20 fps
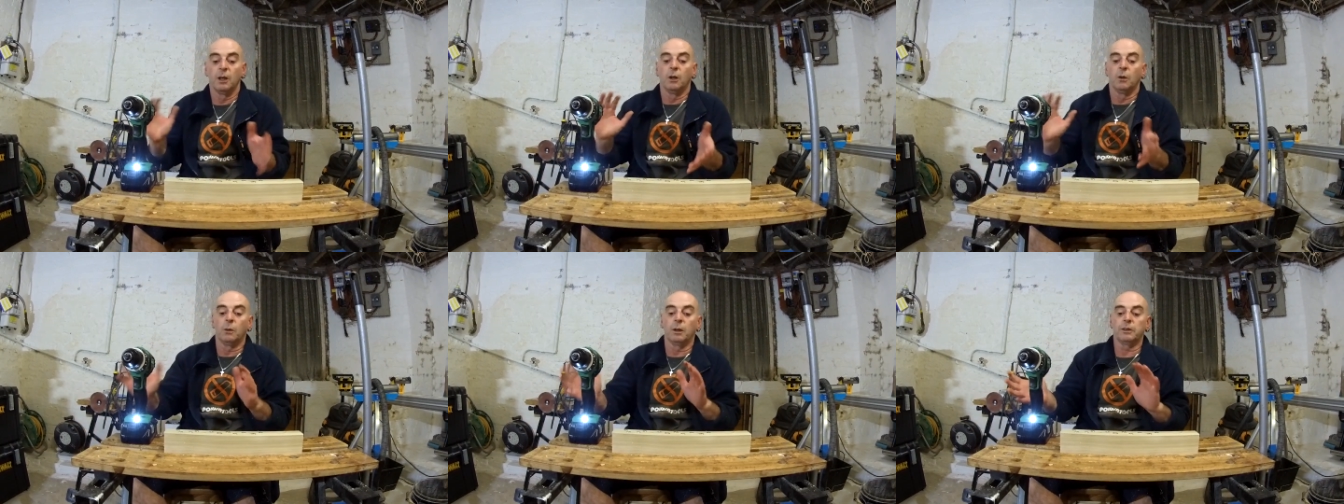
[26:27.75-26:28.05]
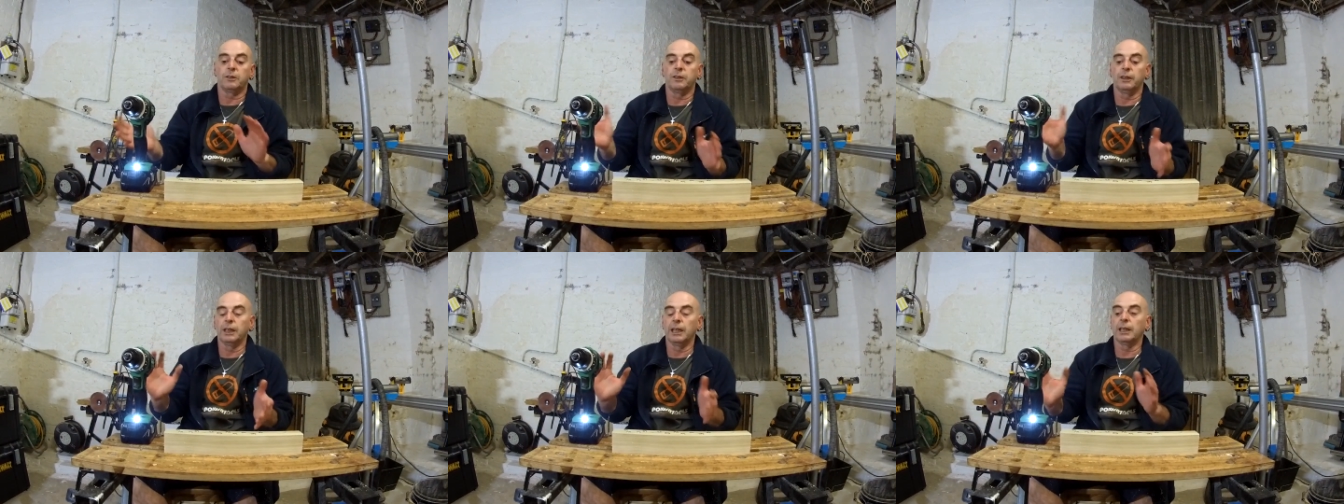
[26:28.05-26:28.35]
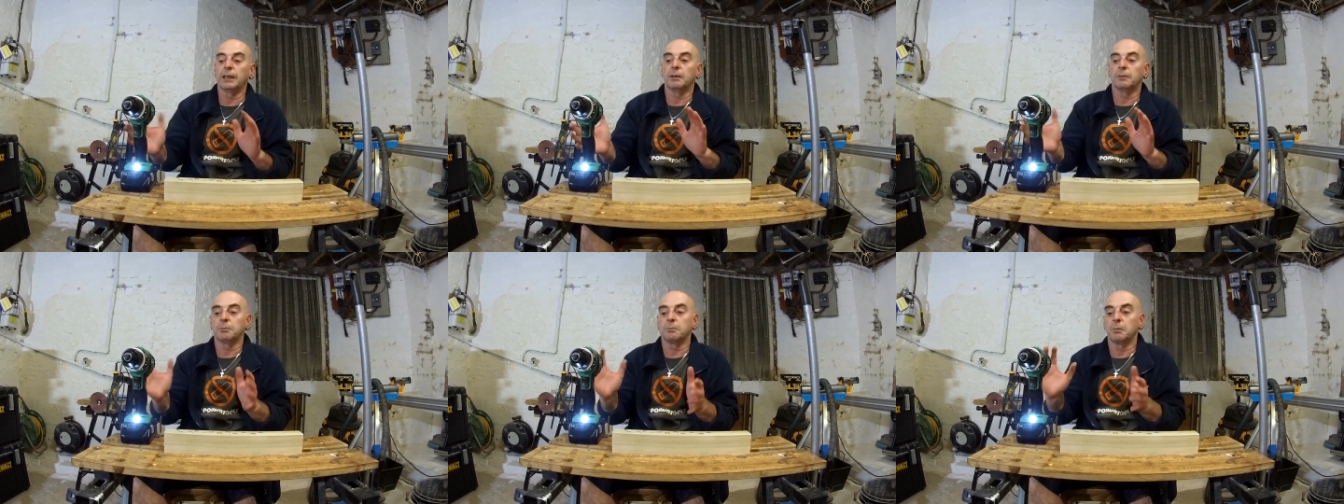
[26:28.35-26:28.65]
Once I
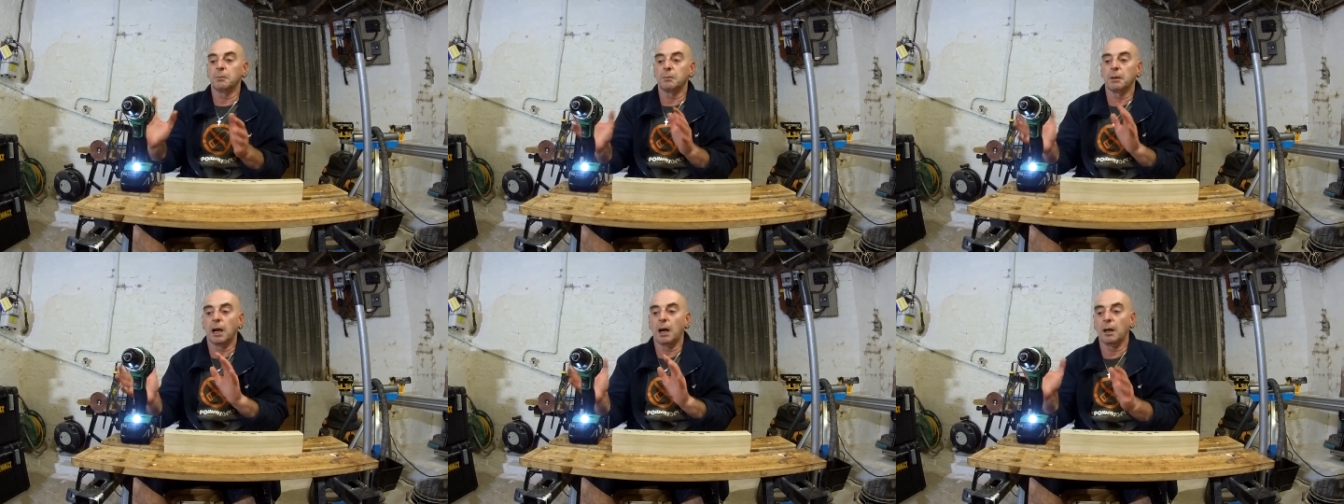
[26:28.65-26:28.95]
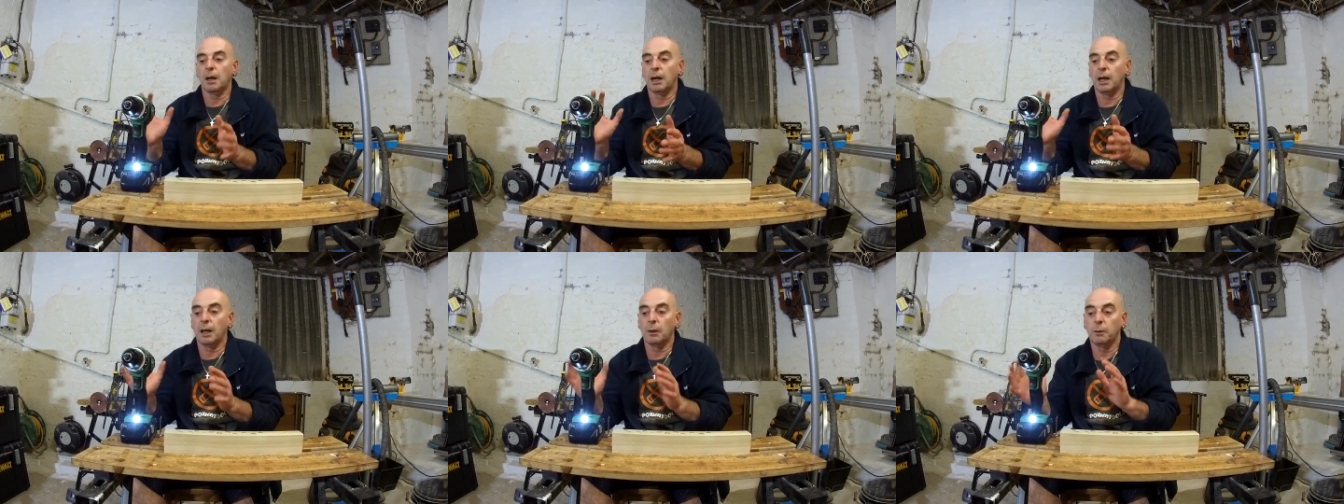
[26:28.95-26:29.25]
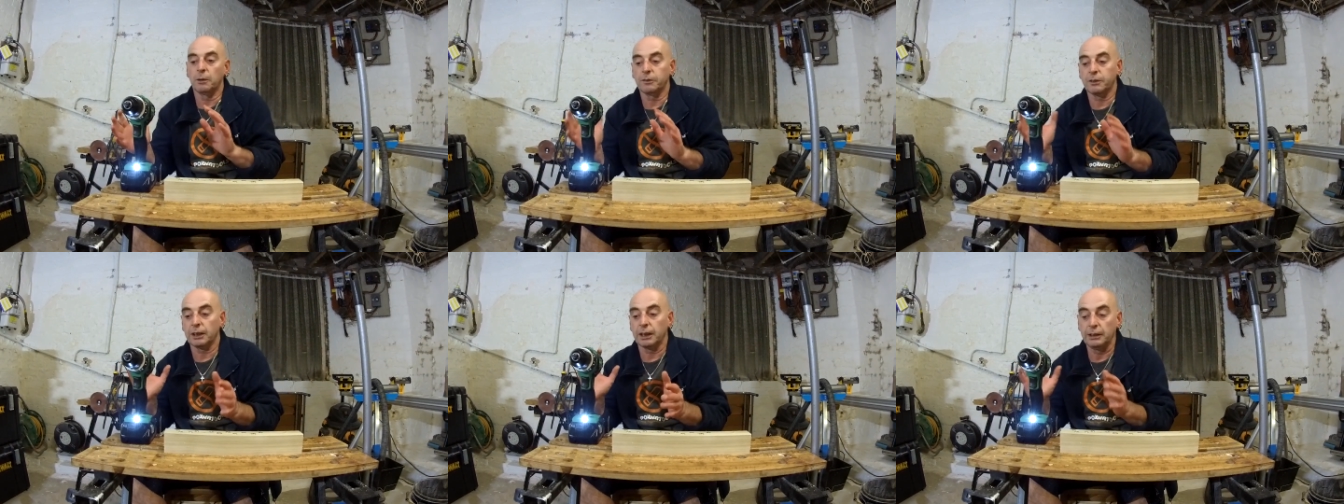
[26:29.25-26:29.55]
get
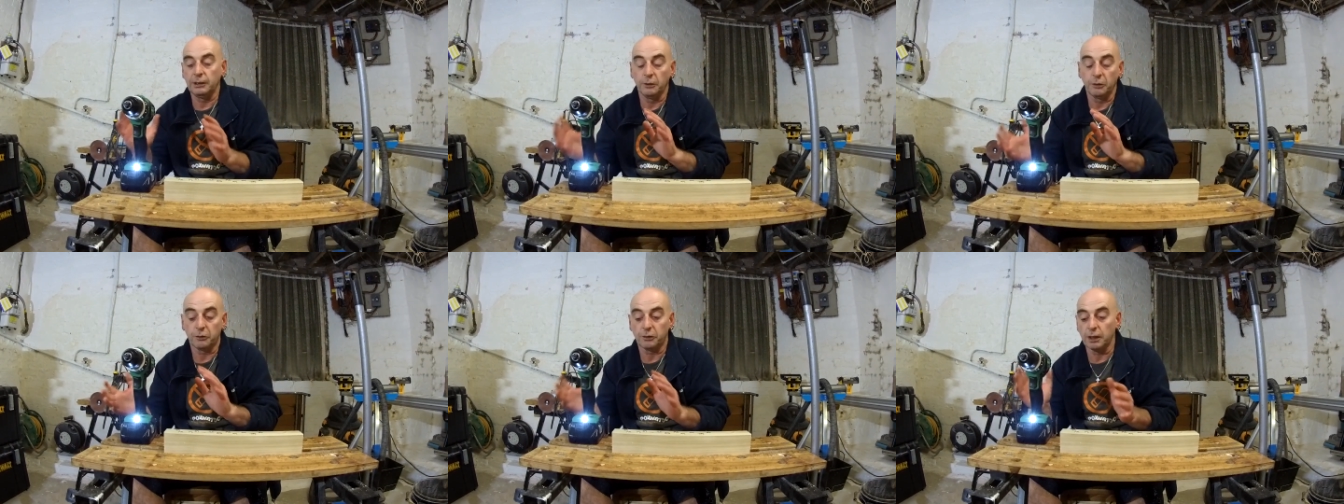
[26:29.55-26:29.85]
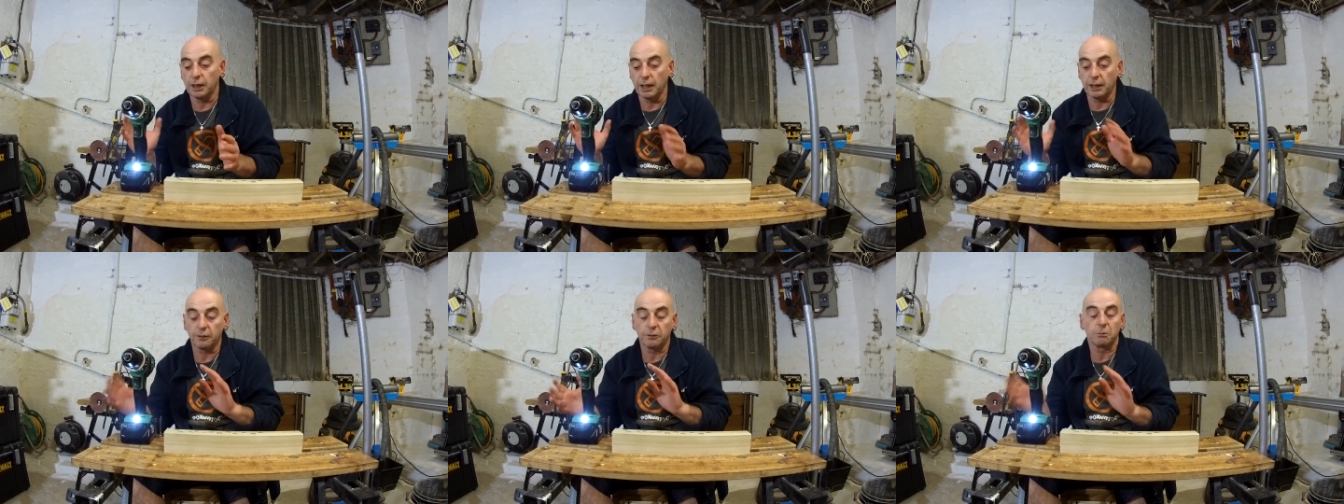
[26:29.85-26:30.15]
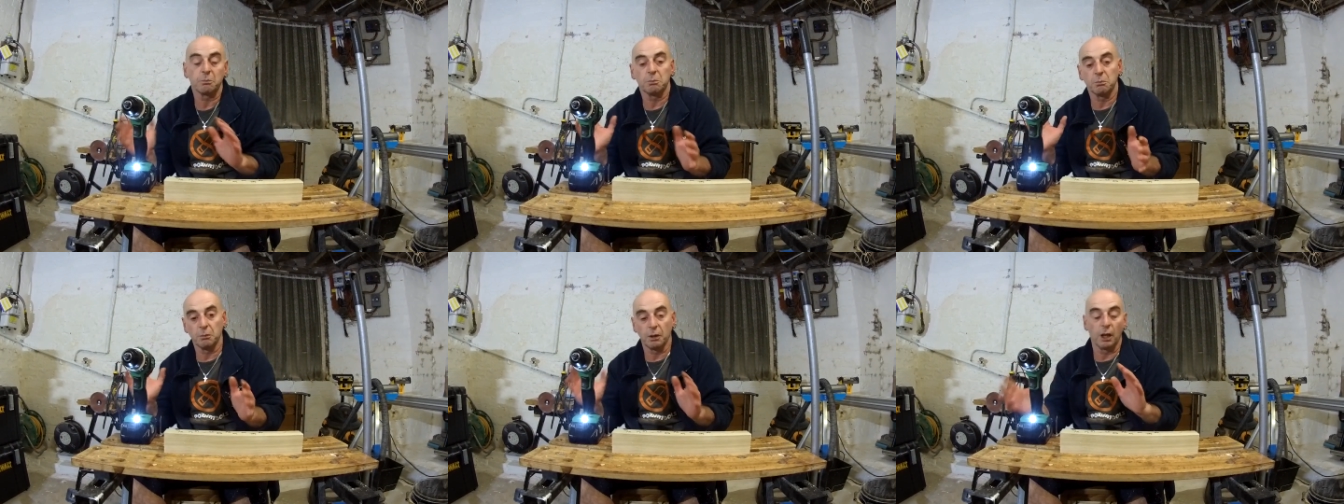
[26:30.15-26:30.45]
used to this,
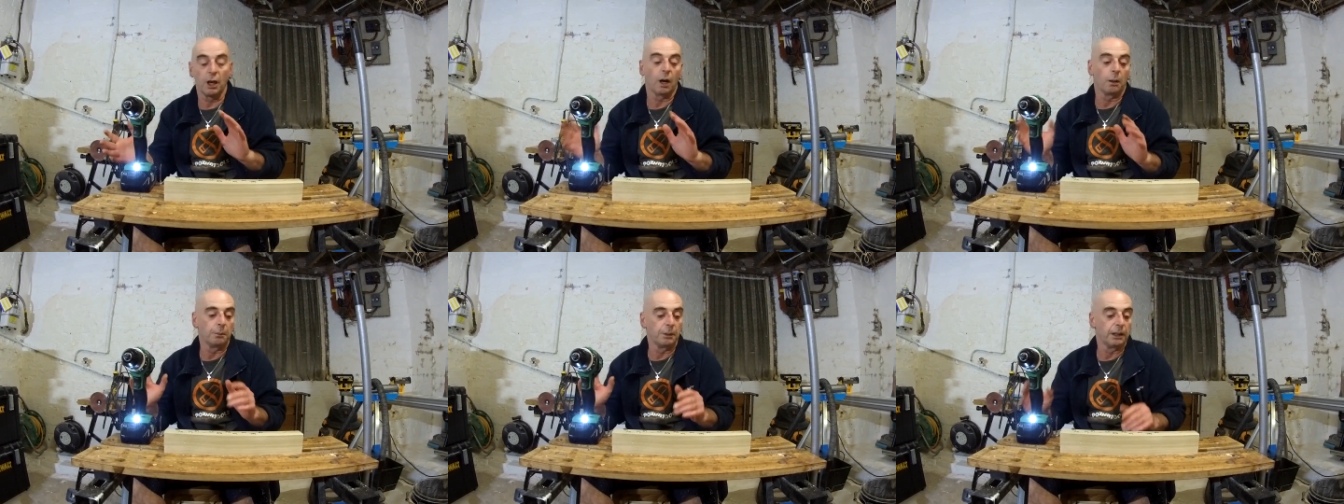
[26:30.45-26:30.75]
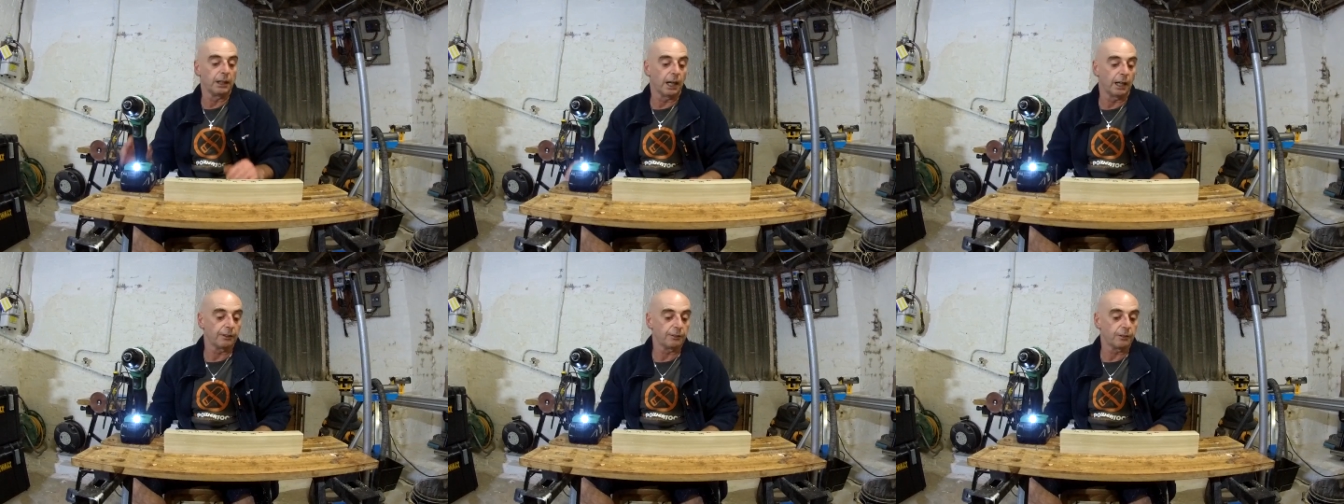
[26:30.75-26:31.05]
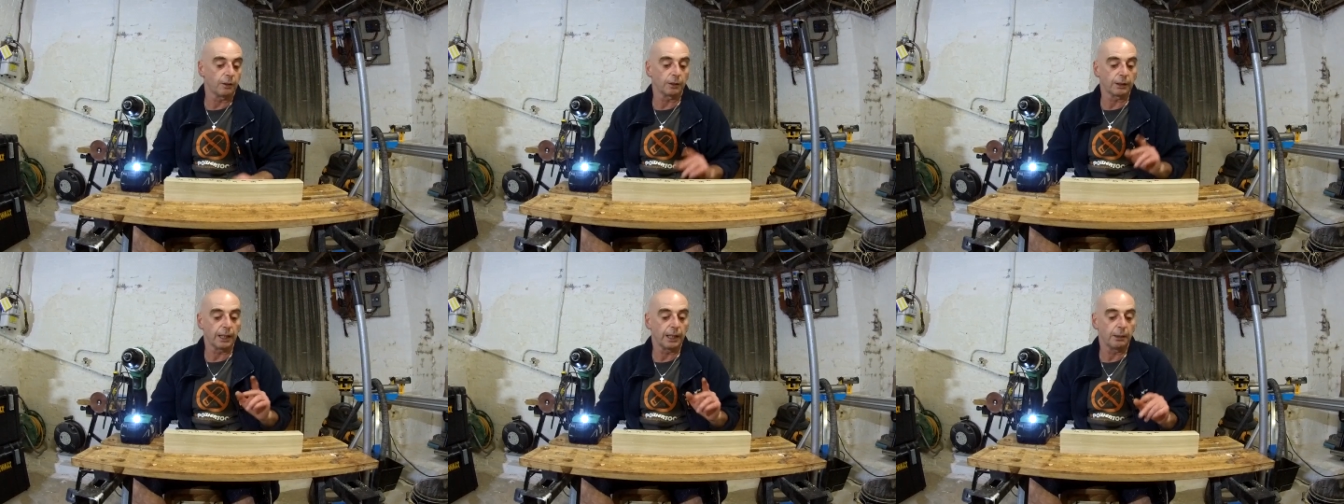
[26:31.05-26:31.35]
it'll be nice,
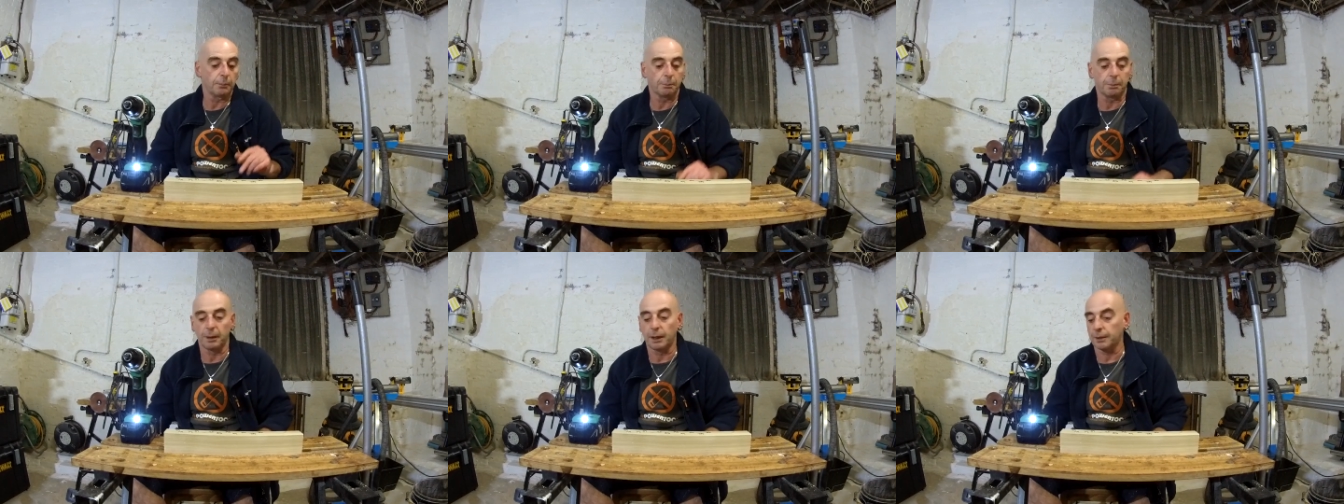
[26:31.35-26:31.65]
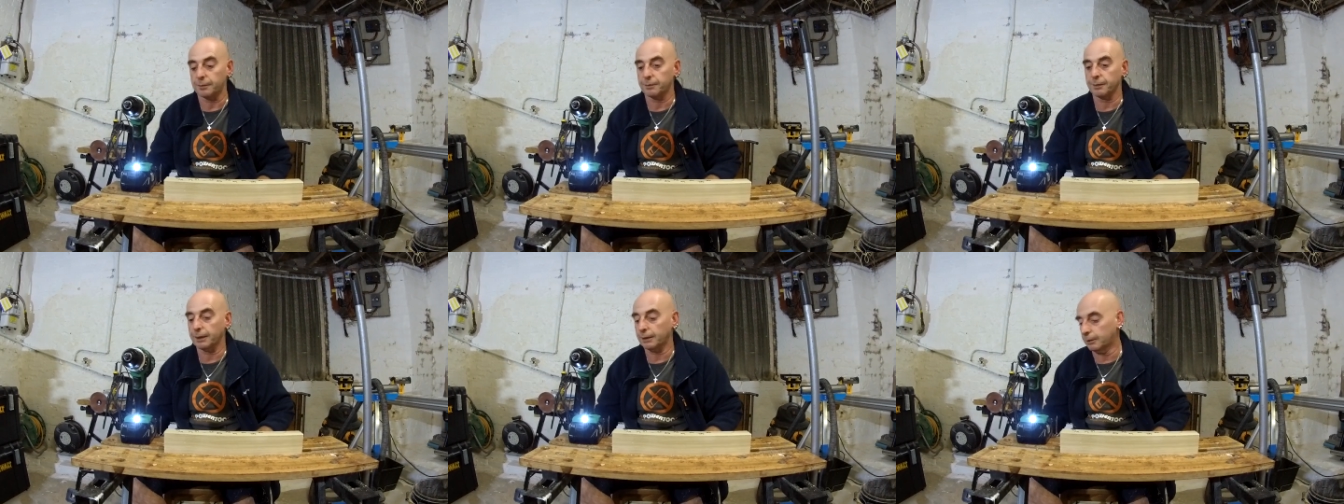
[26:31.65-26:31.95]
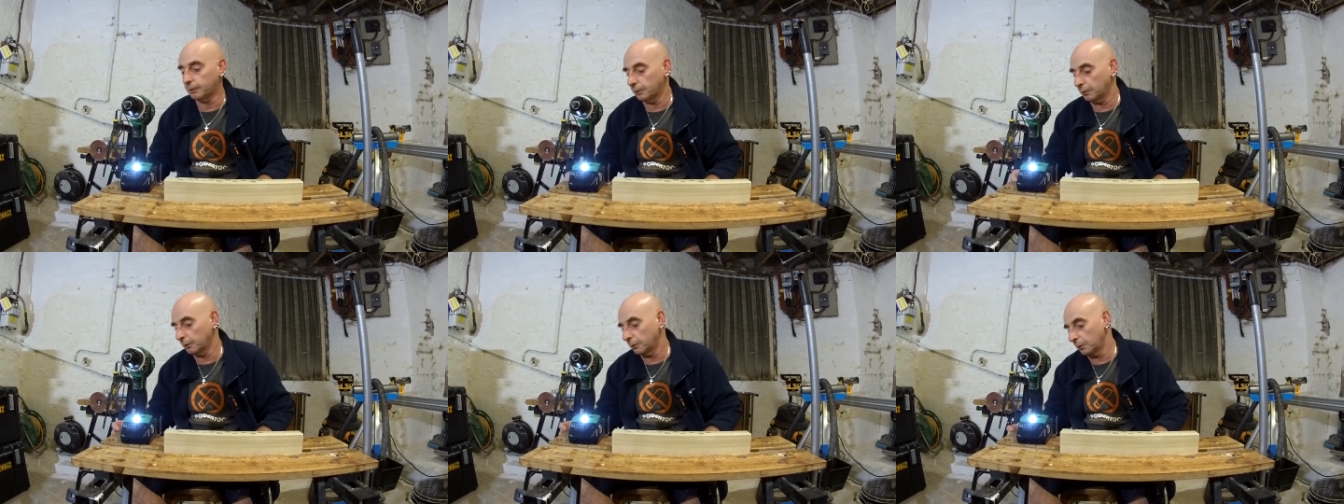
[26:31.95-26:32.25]
I'll get it perfect.